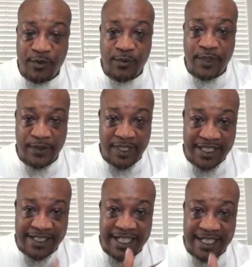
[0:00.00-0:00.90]
what we
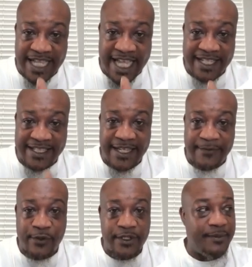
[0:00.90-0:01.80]
had it
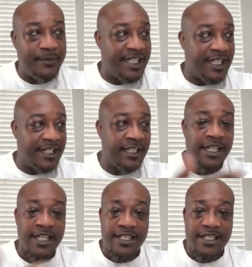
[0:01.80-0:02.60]
set for in the beginning.